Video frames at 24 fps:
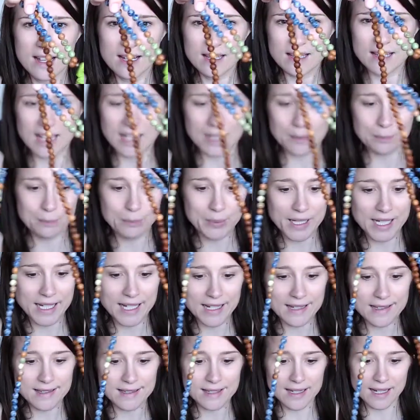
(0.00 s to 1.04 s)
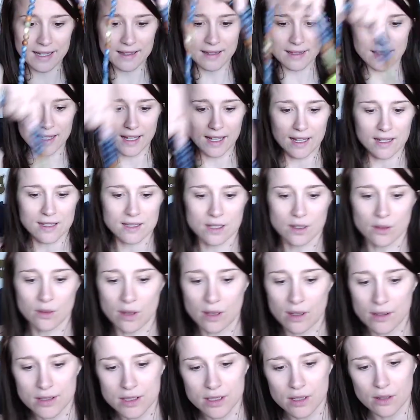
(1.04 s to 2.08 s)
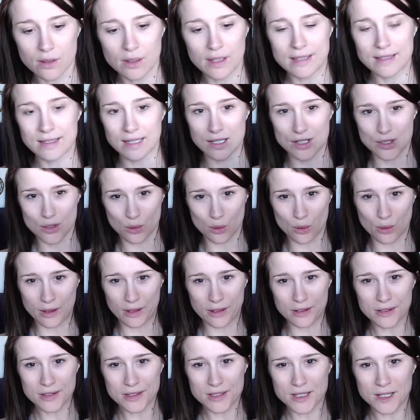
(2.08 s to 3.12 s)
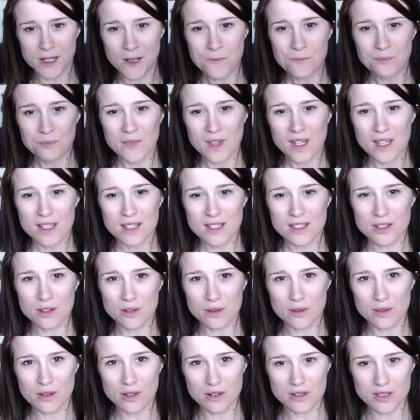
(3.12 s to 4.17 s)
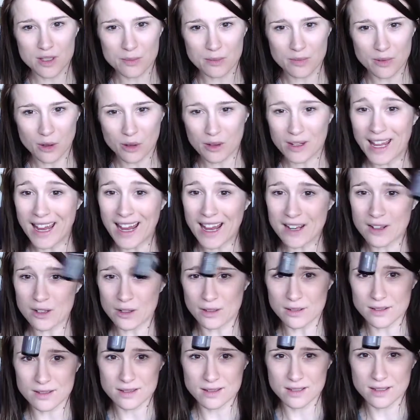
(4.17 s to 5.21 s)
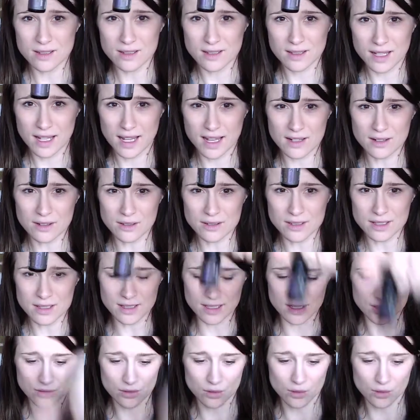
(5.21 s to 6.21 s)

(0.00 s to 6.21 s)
like beads and things. Oh, also essential oils. So candles, essential